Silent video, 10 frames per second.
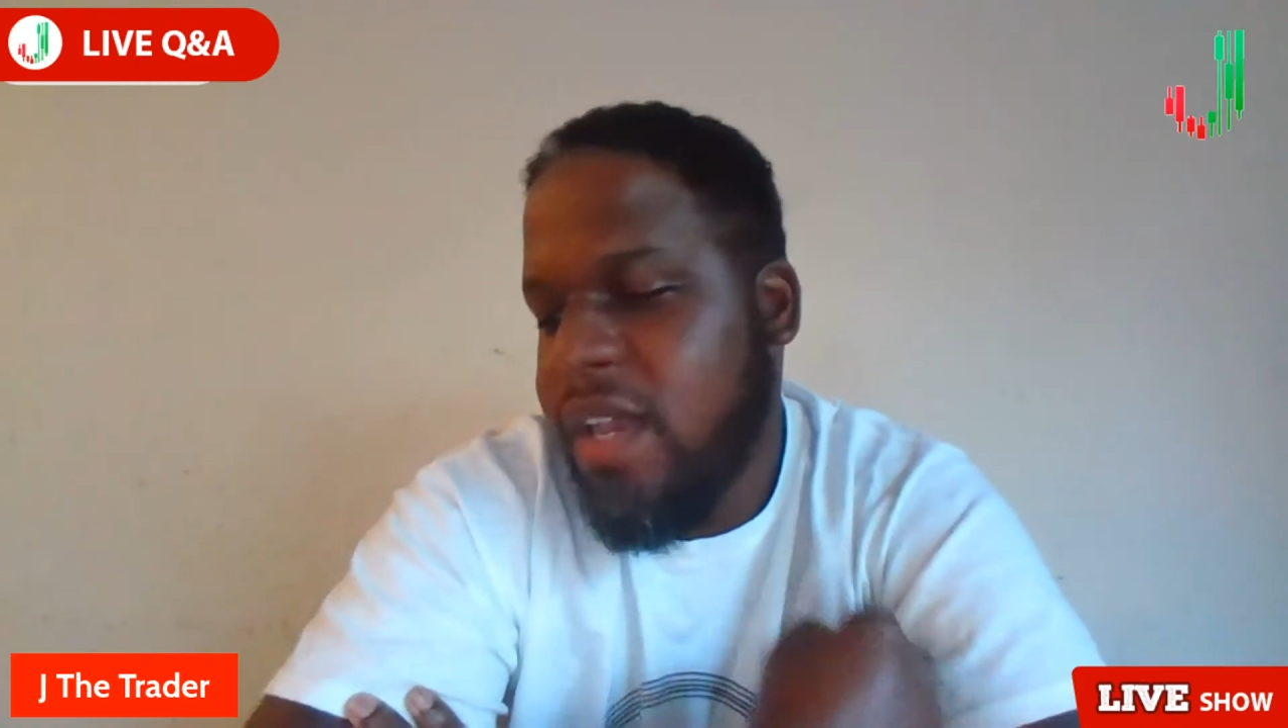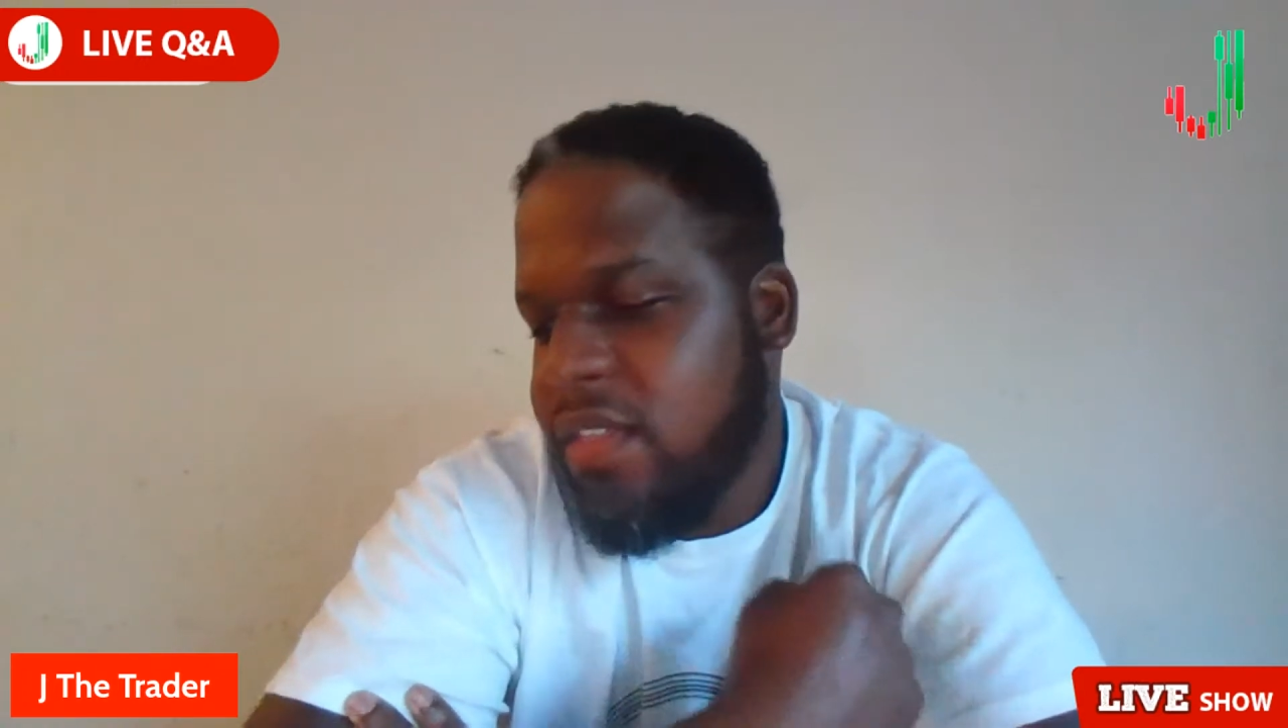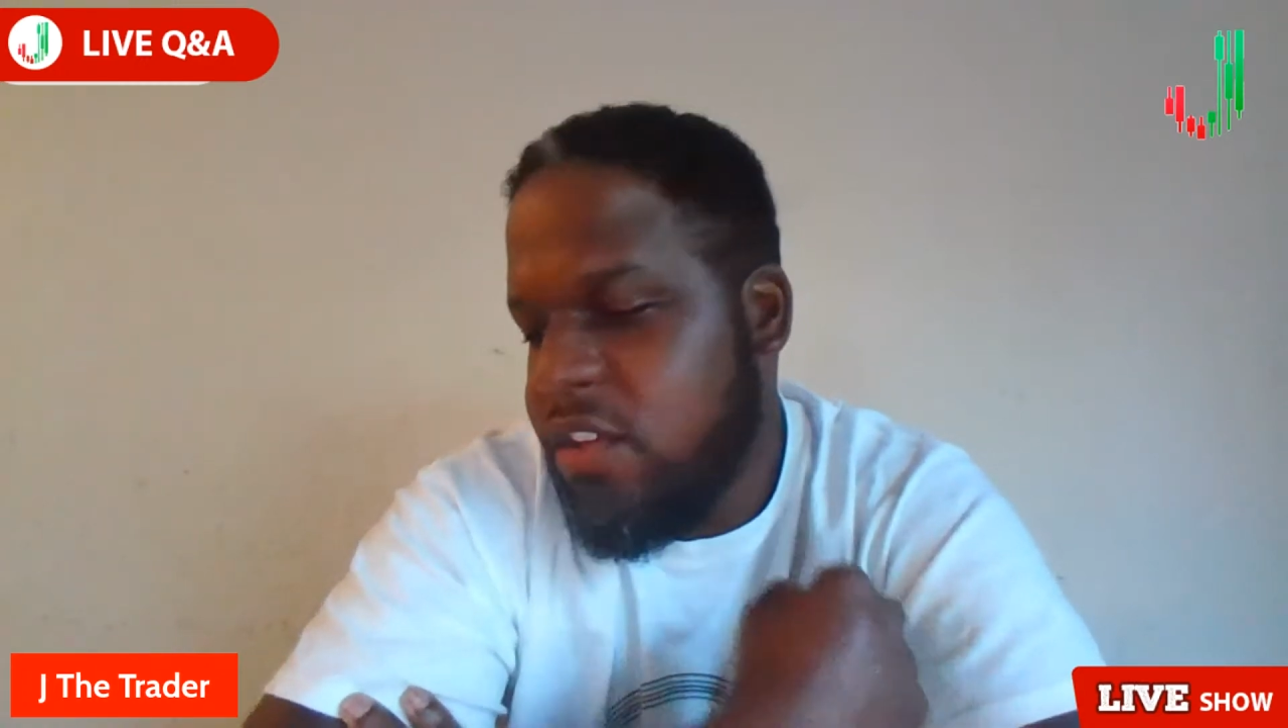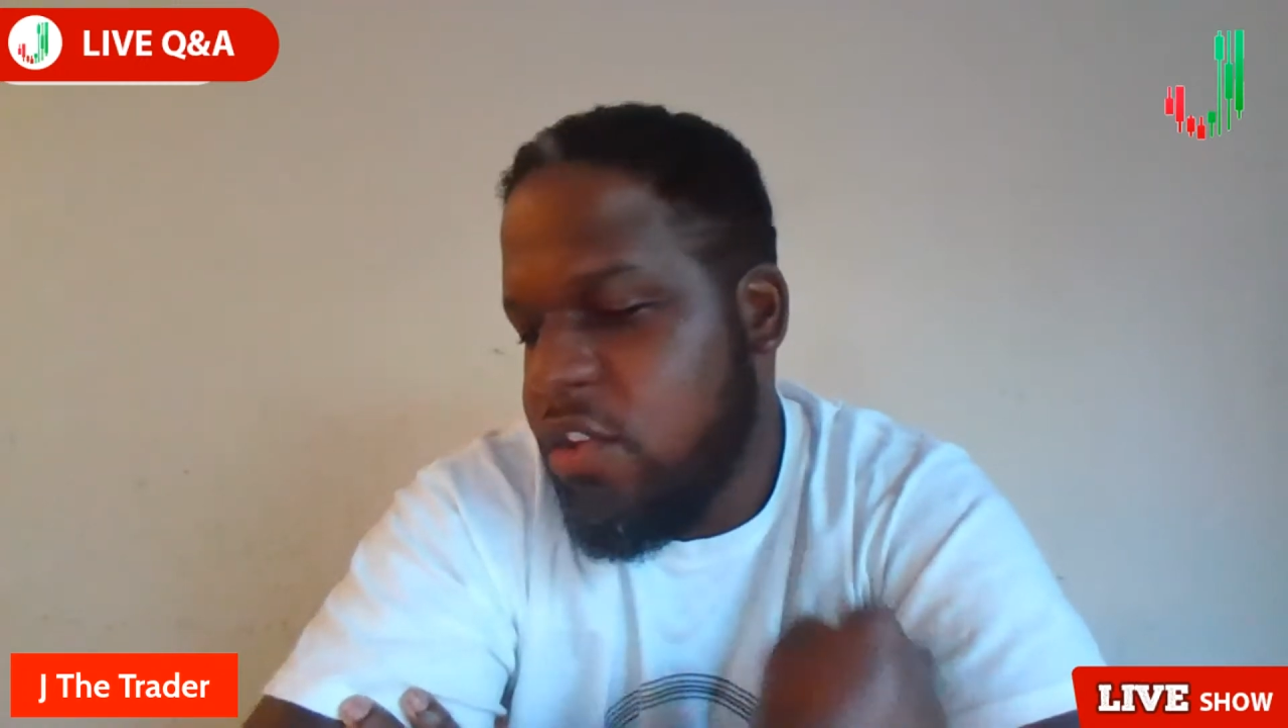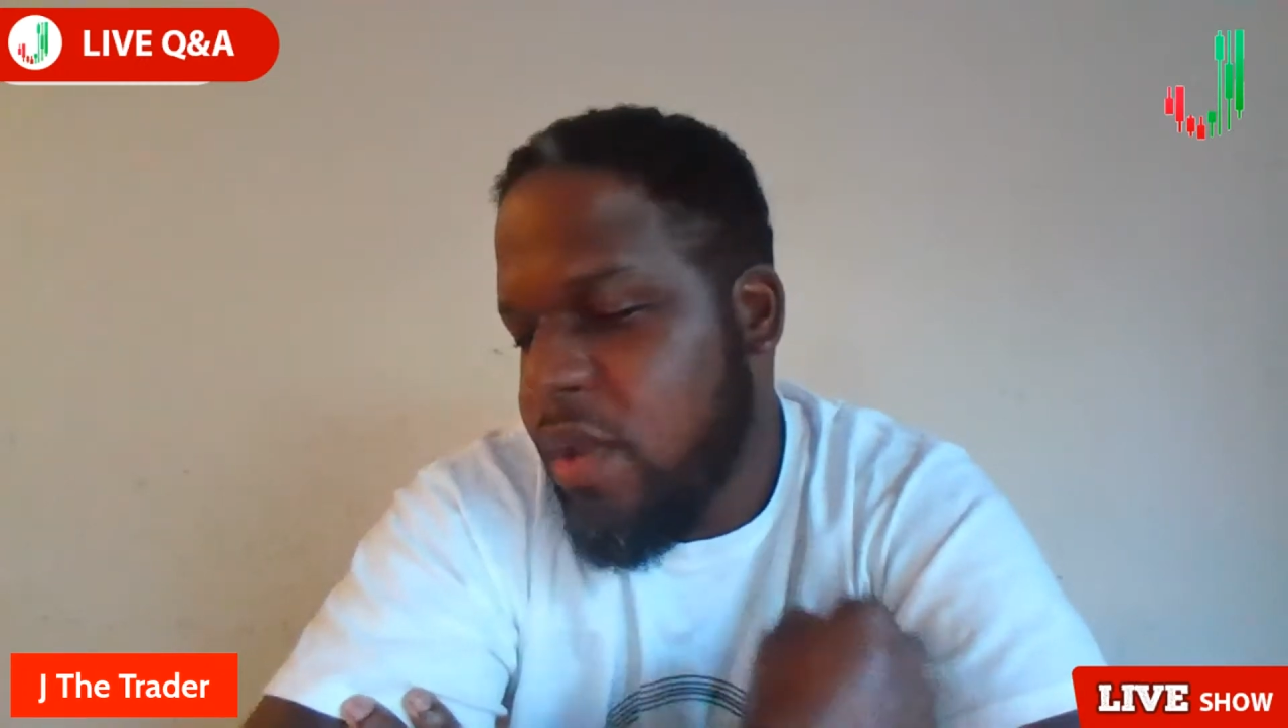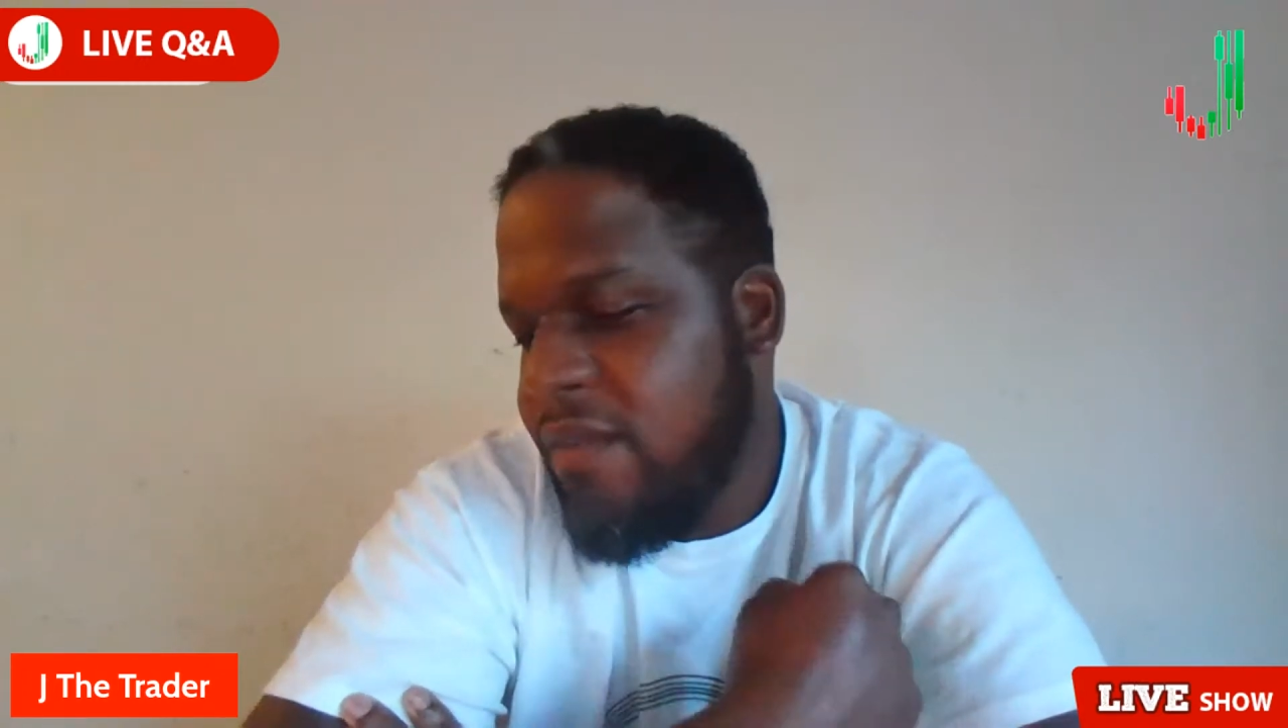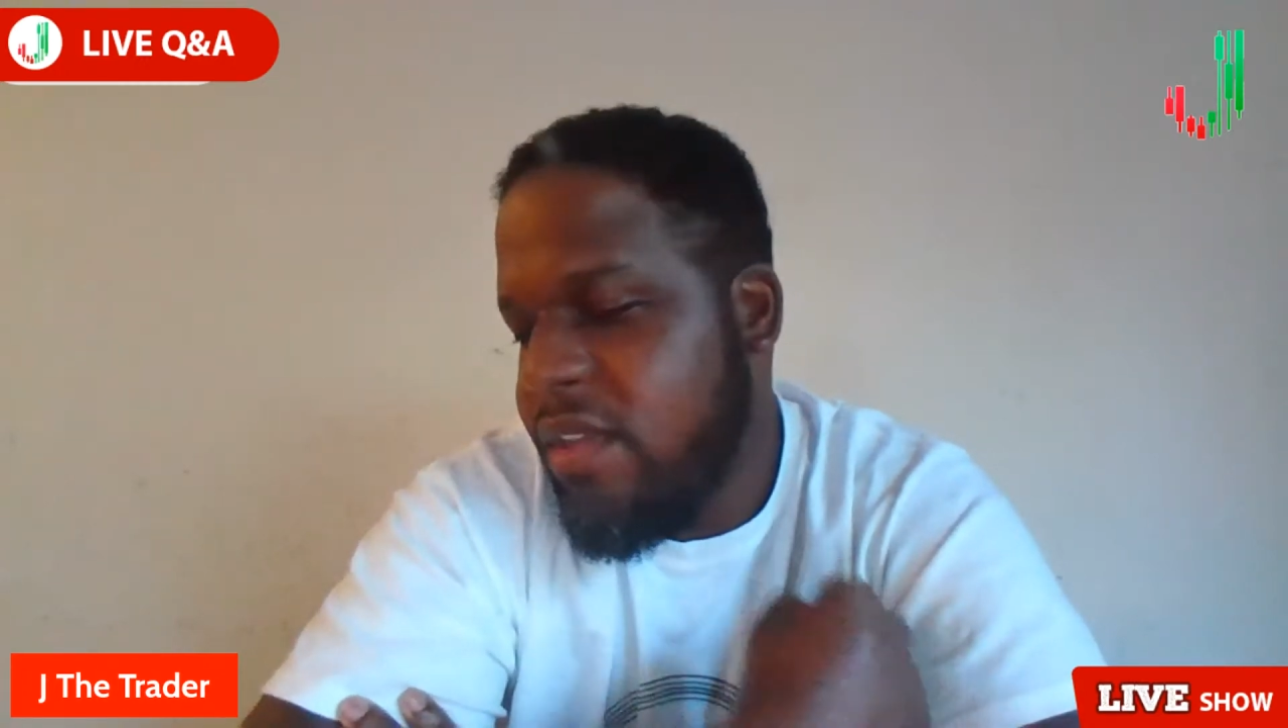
fact that you